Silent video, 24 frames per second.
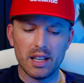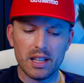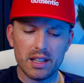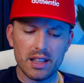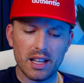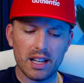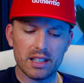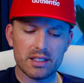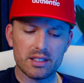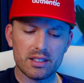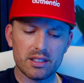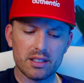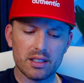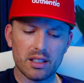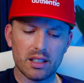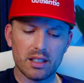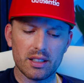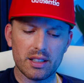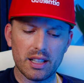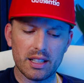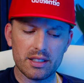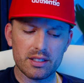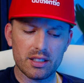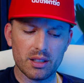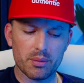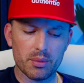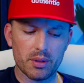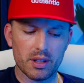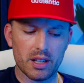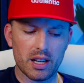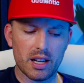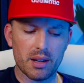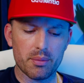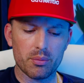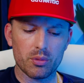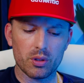that's something
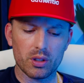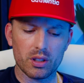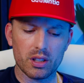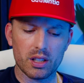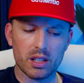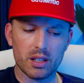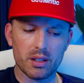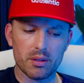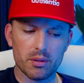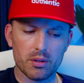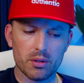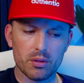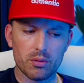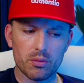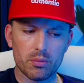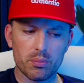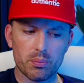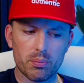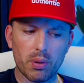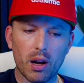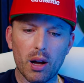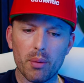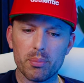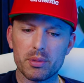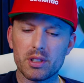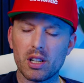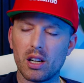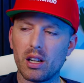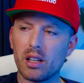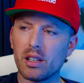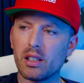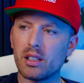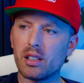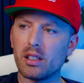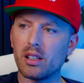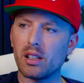that I'm really pumped
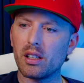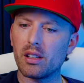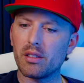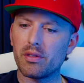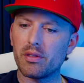on to